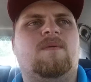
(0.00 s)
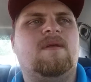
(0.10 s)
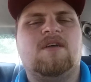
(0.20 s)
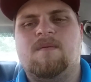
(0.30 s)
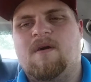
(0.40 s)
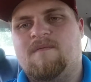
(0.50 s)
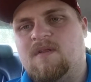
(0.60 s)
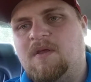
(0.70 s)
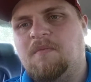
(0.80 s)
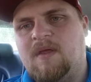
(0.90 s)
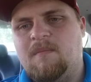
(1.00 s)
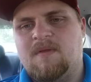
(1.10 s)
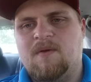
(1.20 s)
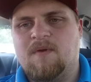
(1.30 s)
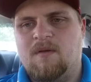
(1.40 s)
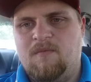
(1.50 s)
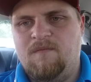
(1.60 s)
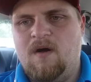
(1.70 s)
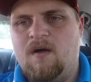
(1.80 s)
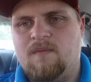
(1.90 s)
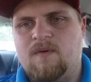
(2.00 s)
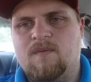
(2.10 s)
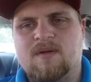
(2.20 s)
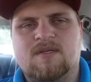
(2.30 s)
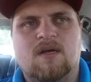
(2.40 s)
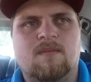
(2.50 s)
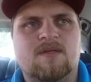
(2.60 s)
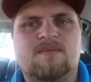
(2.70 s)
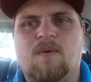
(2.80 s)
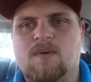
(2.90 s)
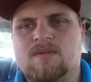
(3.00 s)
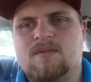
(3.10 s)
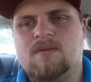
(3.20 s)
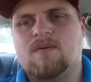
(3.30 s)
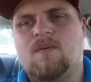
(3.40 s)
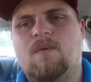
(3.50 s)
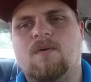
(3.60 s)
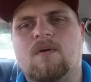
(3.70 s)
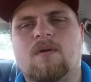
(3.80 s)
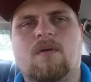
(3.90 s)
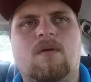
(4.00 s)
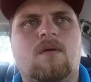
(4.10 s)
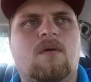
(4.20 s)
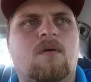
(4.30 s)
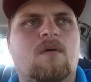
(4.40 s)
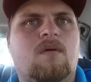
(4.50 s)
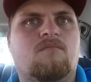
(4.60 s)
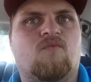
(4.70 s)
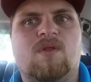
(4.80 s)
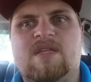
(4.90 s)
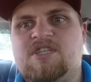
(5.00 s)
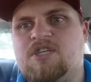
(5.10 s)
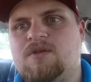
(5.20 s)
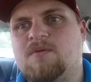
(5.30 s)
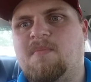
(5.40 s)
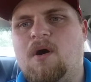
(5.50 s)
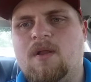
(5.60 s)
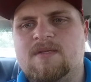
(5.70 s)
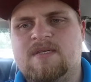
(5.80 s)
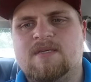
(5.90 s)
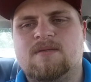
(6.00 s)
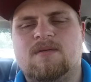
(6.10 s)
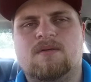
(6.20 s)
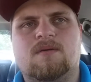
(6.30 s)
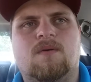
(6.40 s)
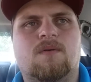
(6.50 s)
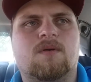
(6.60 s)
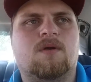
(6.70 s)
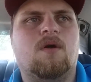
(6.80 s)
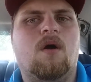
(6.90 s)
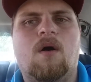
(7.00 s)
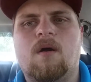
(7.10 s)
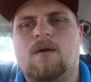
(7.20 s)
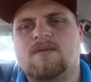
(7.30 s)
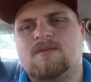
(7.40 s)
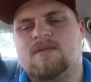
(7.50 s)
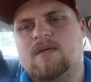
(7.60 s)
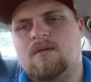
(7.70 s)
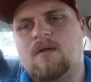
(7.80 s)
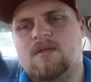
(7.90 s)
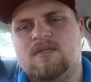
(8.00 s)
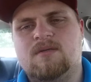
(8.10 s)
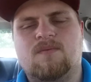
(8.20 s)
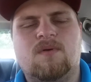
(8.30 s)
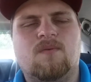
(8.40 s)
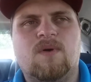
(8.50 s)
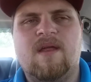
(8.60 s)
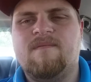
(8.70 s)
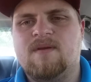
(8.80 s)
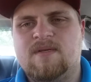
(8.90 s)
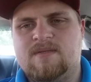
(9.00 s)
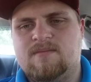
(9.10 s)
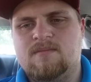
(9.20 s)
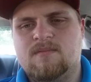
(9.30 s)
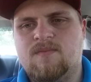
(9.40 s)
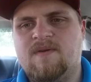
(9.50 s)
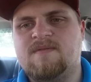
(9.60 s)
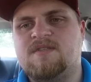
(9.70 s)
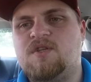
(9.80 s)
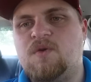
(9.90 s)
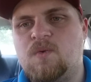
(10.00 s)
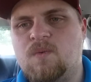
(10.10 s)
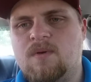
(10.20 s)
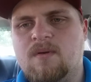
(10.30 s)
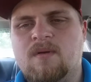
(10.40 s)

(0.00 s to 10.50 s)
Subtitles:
We may talk about it for a little bit, but then we're going to move on. We're going to talk about sports or religion or politics or cars or technology or whatever's new.